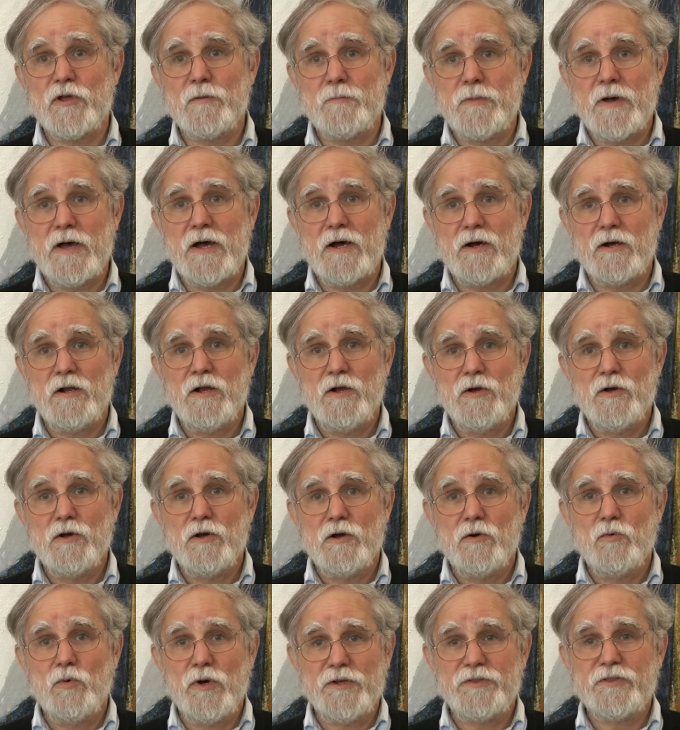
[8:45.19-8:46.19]
about
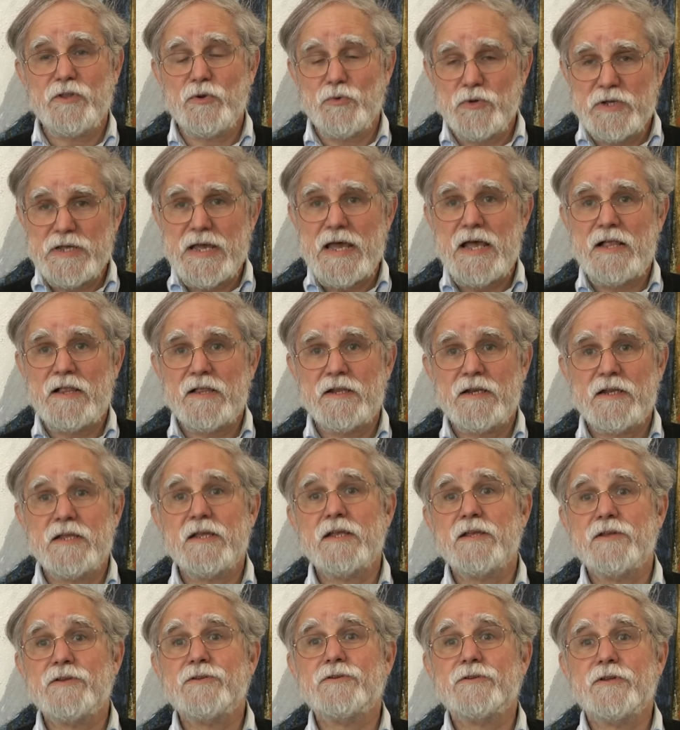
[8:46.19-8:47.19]
what the reality
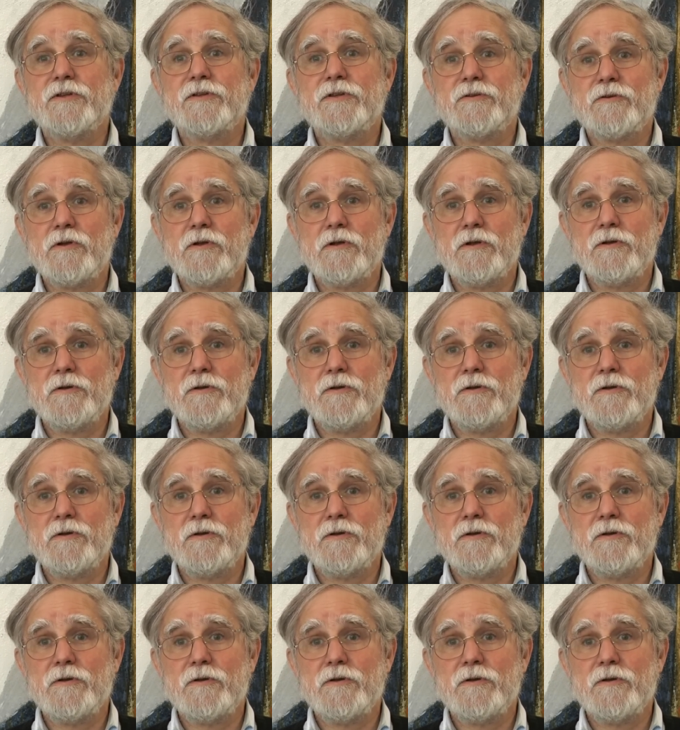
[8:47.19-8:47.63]
is,